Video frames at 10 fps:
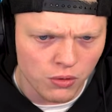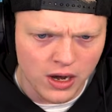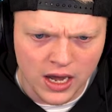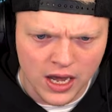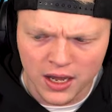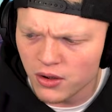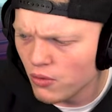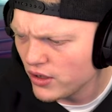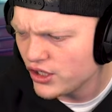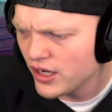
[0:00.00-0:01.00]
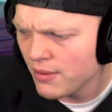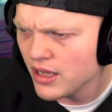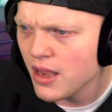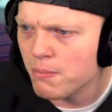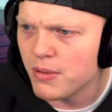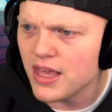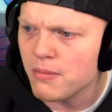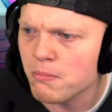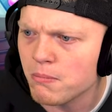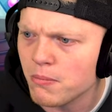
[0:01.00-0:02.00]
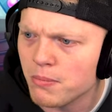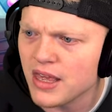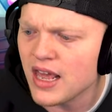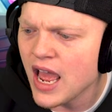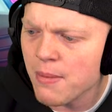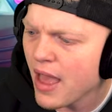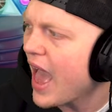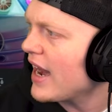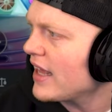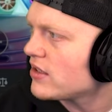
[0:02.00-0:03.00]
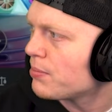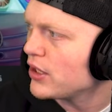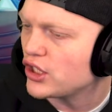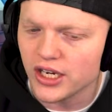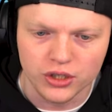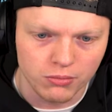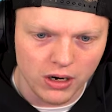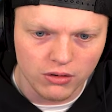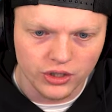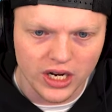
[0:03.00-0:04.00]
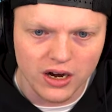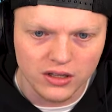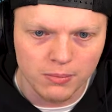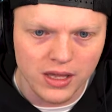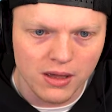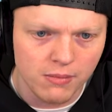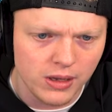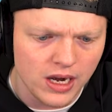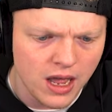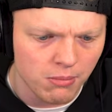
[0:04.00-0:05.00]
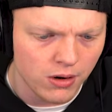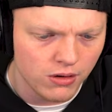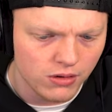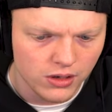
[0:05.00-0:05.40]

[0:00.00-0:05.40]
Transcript: What is your name again? BNM Edits. Appreciate you, bro. Shout out to BNM, bro.